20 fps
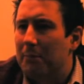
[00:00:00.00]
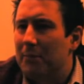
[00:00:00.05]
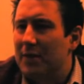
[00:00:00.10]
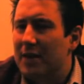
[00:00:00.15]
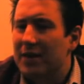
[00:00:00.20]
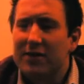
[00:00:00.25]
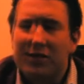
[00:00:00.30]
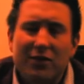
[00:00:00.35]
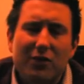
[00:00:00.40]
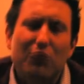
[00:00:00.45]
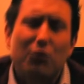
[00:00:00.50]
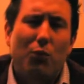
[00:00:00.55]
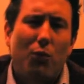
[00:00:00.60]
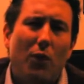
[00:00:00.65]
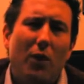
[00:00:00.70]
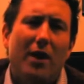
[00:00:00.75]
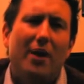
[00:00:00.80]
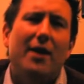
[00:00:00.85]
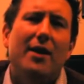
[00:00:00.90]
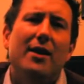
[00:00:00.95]
this is
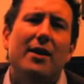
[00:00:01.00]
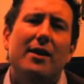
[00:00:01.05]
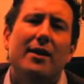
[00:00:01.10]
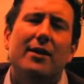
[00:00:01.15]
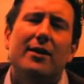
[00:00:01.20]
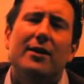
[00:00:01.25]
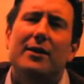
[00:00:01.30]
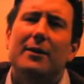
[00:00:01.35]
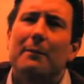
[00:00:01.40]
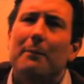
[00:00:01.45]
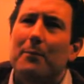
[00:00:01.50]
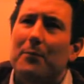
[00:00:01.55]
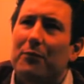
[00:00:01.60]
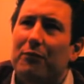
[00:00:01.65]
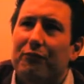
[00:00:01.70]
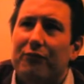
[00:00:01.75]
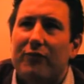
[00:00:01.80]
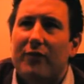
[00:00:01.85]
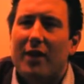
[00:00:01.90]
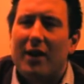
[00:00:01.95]
why
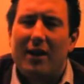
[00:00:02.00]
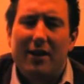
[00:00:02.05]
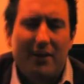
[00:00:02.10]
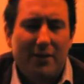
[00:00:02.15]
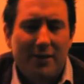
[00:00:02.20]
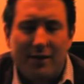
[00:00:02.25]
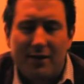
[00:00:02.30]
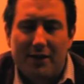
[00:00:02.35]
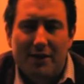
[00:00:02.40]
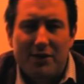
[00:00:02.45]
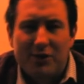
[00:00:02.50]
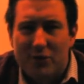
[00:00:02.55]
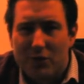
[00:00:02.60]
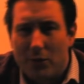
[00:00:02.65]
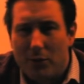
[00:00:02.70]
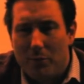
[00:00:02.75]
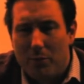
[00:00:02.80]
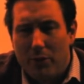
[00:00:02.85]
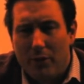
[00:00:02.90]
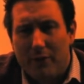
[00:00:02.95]
I, it's
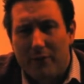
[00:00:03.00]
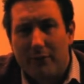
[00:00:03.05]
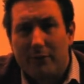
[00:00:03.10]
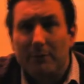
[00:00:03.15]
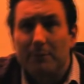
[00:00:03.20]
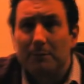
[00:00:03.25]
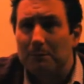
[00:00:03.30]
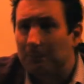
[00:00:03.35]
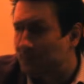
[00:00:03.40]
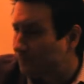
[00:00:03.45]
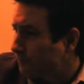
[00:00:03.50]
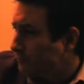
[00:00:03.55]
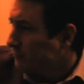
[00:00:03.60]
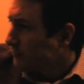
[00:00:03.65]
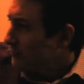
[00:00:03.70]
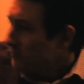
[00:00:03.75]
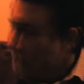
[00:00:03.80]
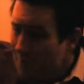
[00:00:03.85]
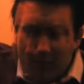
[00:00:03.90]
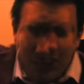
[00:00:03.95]
so important
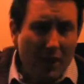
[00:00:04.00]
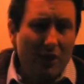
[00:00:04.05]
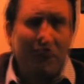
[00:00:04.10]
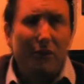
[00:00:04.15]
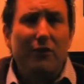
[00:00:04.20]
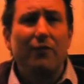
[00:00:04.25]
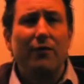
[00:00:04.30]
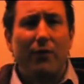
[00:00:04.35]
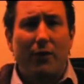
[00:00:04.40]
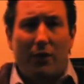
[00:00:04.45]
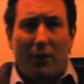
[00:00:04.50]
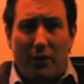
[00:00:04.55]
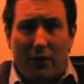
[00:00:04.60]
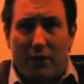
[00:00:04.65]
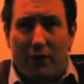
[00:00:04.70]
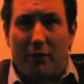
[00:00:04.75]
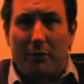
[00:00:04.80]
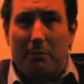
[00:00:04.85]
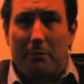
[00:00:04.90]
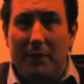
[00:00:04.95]

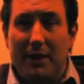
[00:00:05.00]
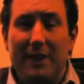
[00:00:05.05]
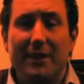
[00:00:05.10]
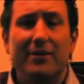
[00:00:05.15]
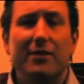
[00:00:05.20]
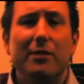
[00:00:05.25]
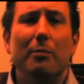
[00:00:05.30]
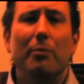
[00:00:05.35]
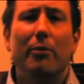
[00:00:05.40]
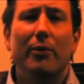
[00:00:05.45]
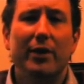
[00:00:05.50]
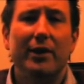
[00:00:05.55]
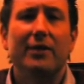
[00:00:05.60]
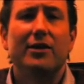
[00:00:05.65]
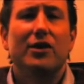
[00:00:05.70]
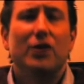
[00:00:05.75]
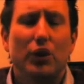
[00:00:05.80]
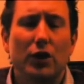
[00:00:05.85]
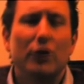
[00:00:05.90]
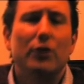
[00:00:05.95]
for me to bring
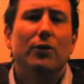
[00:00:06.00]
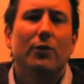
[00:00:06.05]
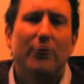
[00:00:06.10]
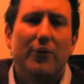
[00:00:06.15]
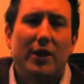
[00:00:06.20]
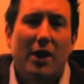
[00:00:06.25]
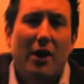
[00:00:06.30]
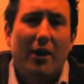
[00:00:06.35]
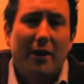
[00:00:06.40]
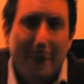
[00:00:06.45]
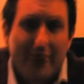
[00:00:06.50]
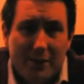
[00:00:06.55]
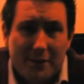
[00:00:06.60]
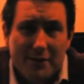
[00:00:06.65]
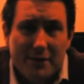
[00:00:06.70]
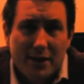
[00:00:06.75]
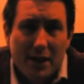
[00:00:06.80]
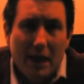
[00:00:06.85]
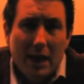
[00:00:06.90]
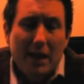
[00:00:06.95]
to you the
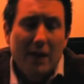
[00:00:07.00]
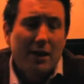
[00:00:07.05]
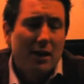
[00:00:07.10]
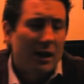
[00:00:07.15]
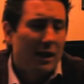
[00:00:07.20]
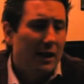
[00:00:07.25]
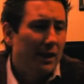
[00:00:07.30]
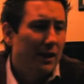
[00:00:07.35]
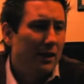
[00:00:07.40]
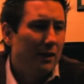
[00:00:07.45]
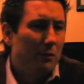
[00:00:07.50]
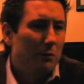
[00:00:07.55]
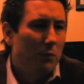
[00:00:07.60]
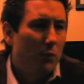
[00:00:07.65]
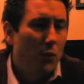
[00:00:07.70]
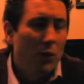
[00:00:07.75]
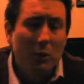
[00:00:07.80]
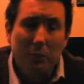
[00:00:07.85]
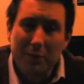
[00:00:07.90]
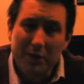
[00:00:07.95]
audience
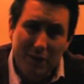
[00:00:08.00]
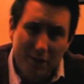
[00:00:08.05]
um, what we